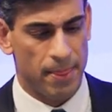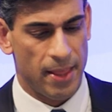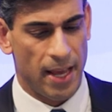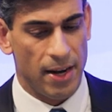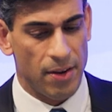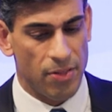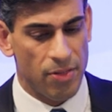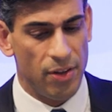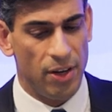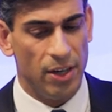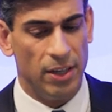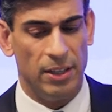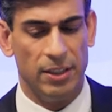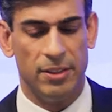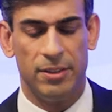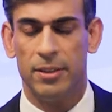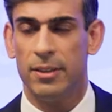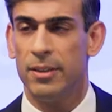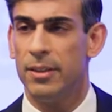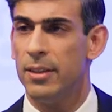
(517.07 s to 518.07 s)
And
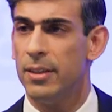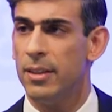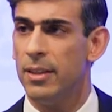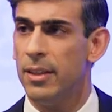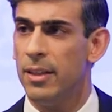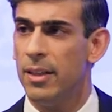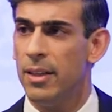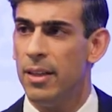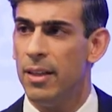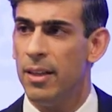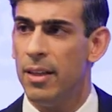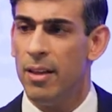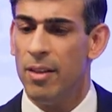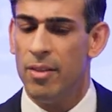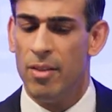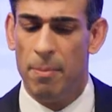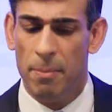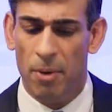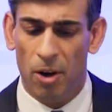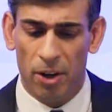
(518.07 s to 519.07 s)
third,
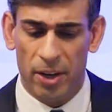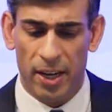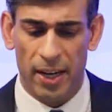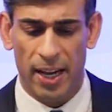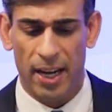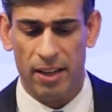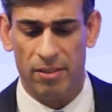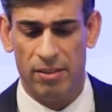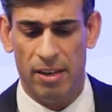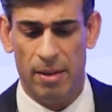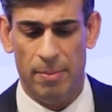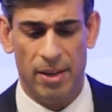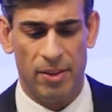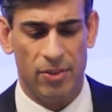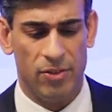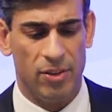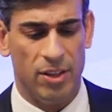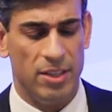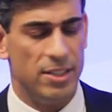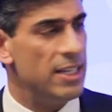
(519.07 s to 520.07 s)
the market has
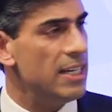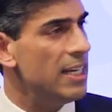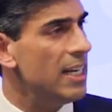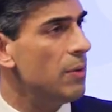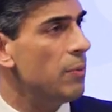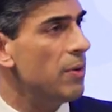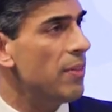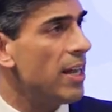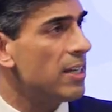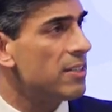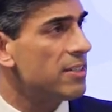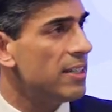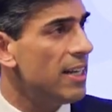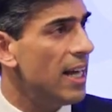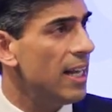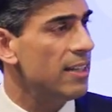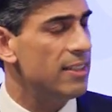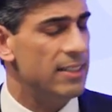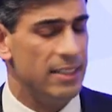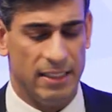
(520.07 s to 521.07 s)
limits in dealing with
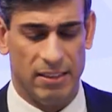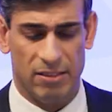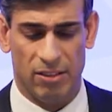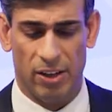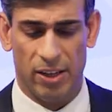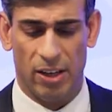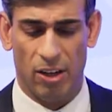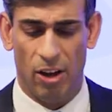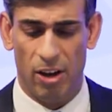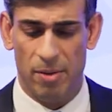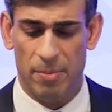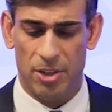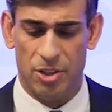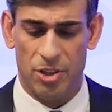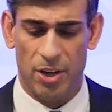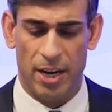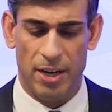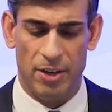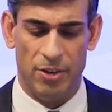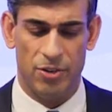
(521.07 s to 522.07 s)
externalities like climate
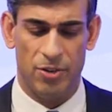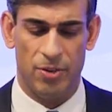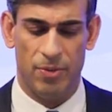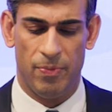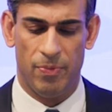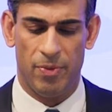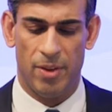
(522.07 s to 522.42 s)
change